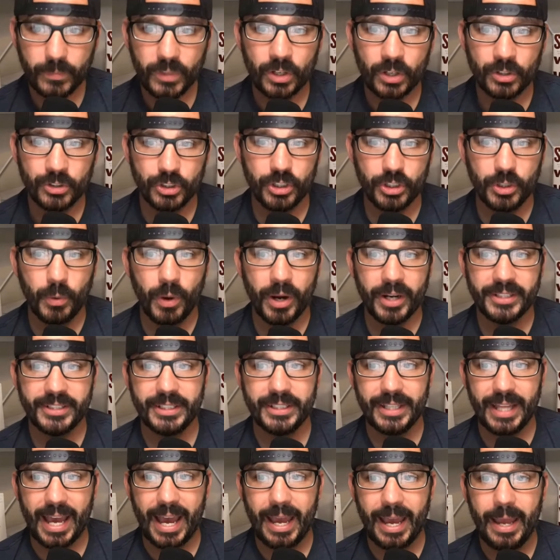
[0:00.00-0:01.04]
So you want to see
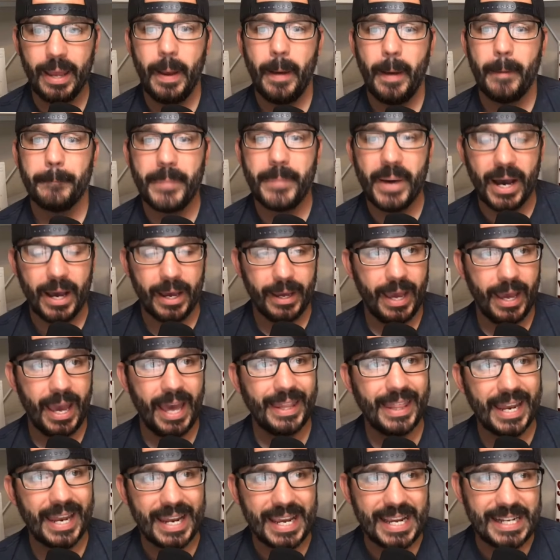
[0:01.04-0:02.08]
that, but had
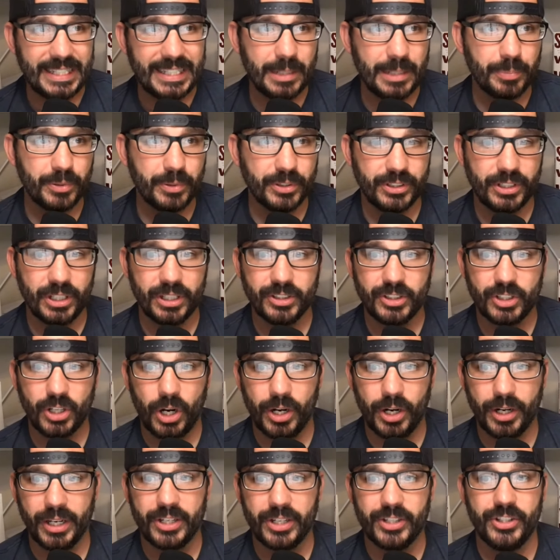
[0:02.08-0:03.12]
that 18%
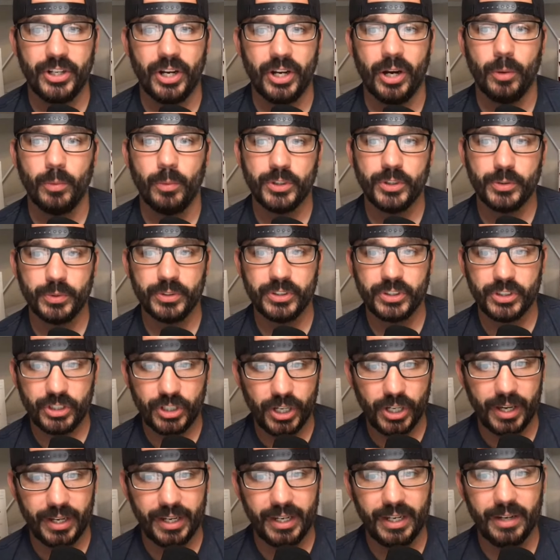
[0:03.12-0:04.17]
target share, which was
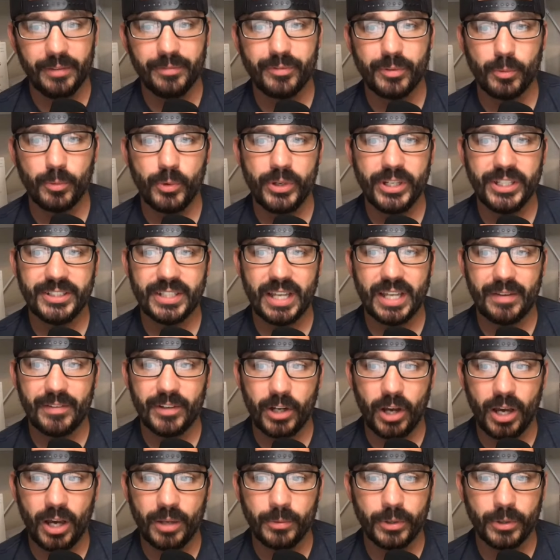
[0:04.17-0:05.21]
good. And then from week 7
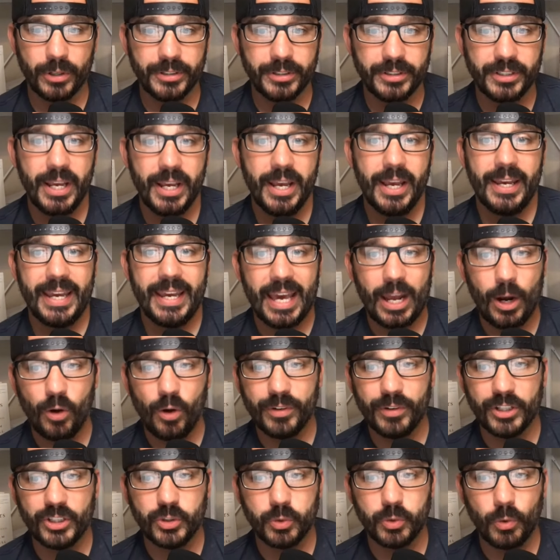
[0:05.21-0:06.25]
onwards, he had over
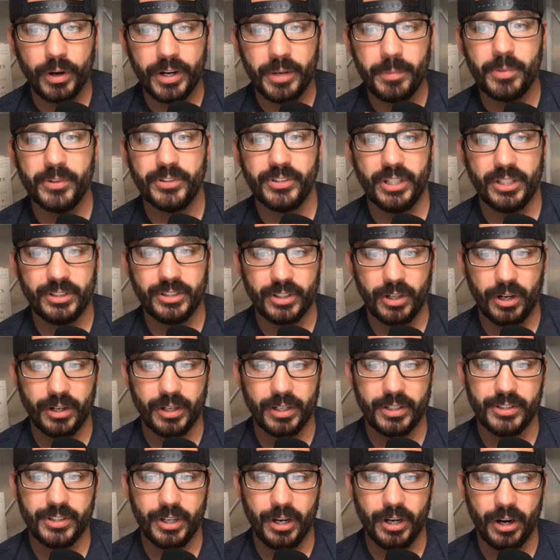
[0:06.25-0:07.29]
a 20% target
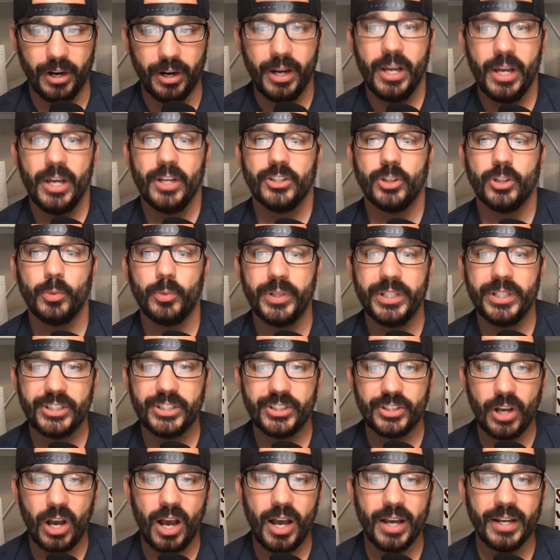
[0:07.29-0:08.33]
share. So we
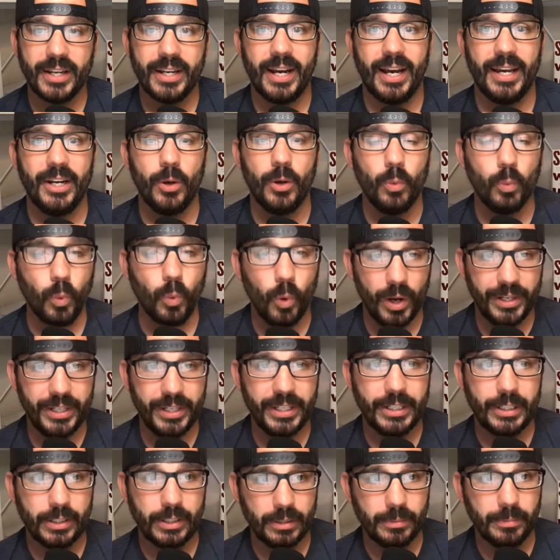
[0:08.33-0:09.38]
saw kind of what he
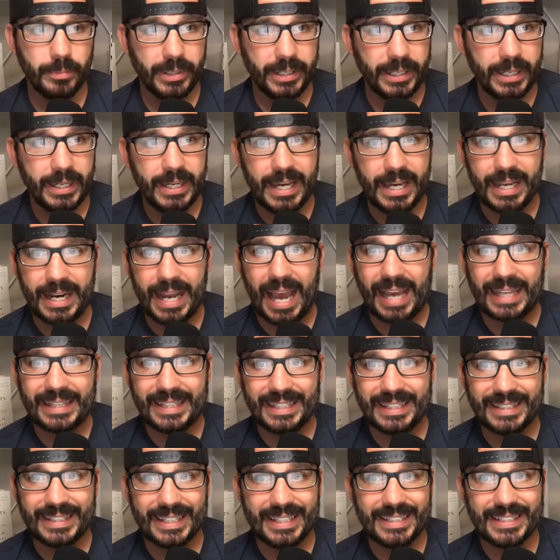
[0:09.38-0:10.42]
could be. And I
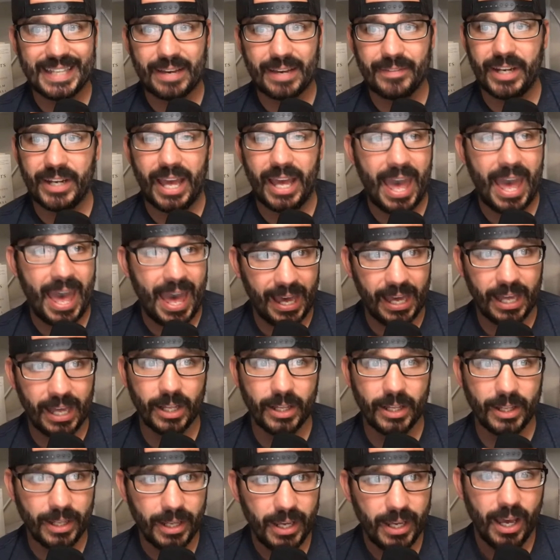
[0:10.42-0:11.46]
think that he's having a
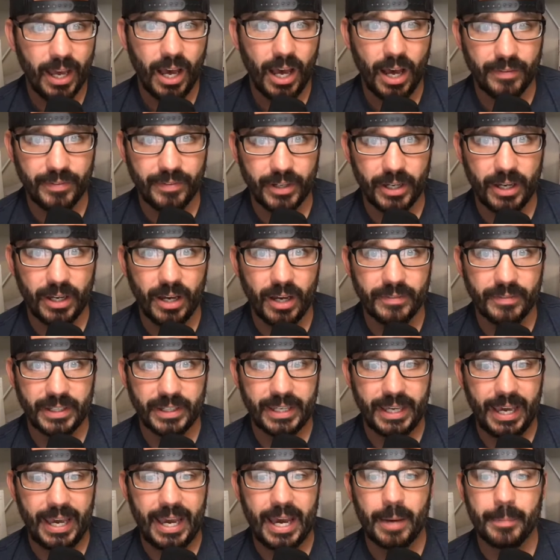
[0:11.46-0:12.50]
hell of a
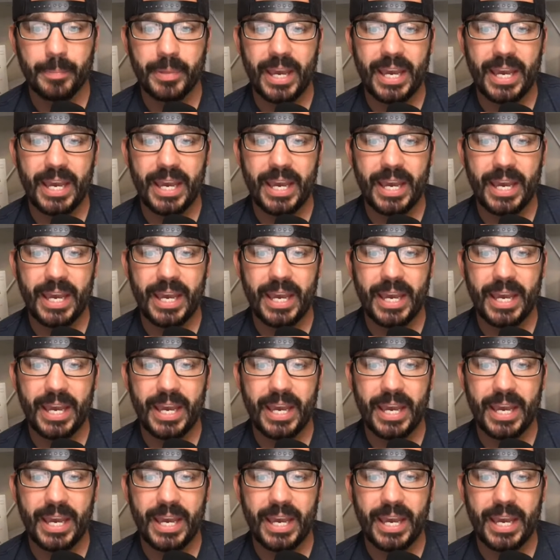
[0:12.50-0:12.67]
camp.